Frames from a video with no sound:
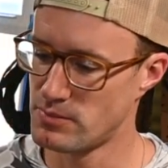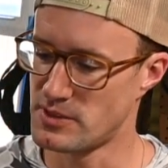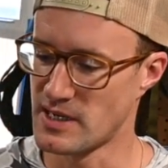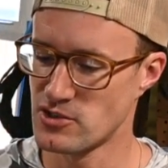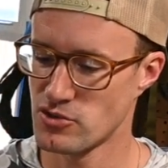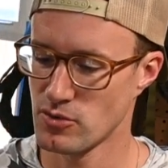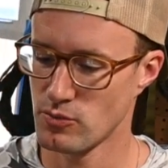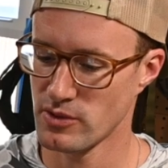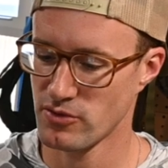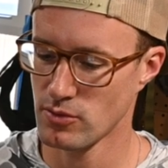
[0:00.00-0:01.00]
danger
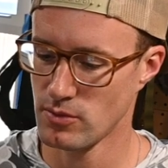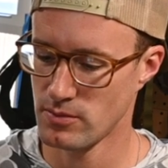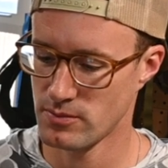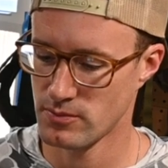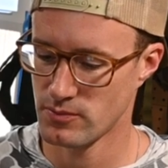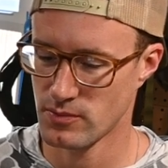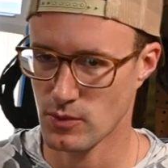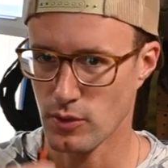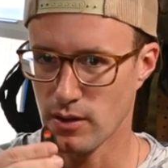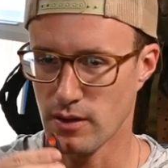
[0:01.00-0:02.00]
whistle,
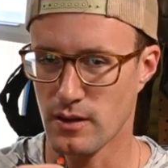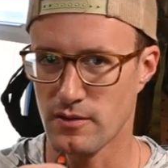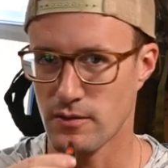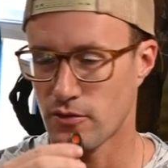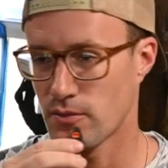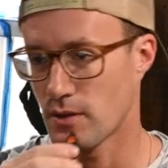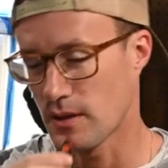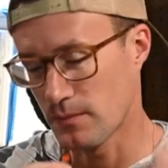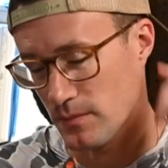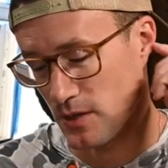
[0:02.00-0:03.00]
or a
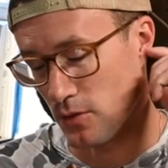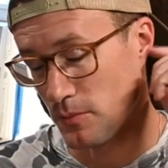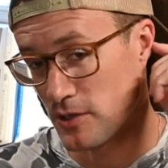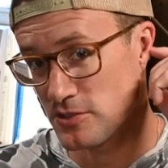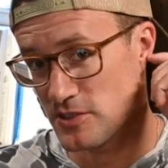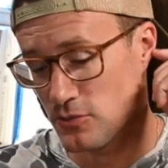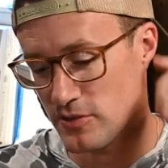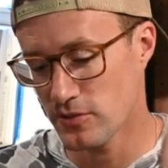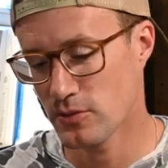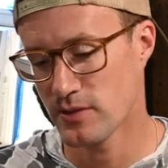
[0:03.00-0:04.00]
emergency
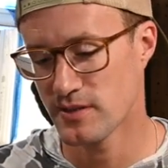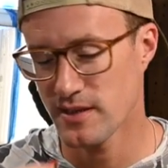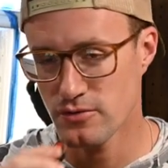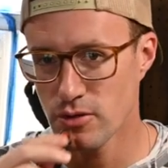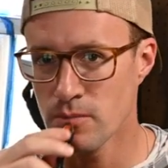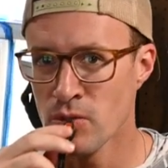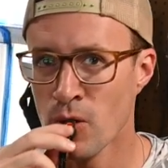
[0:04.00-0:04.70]
whistle attached to it.